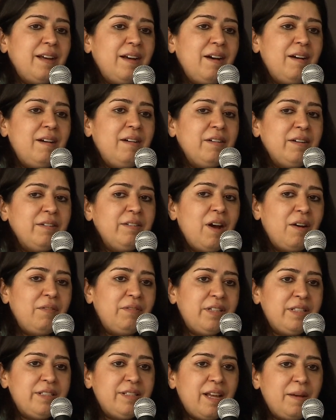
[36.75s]
her
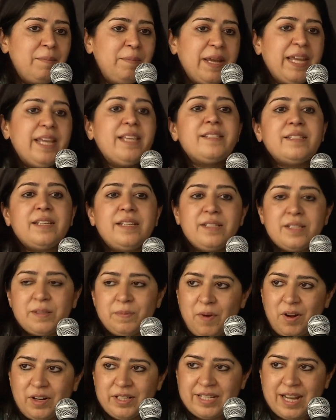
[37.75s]
novels are based in
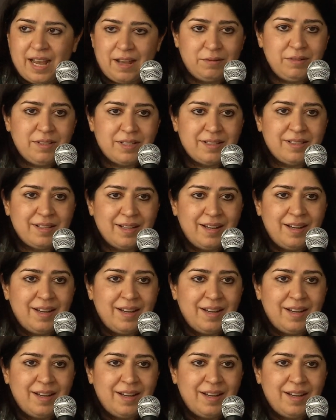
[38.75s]
small towns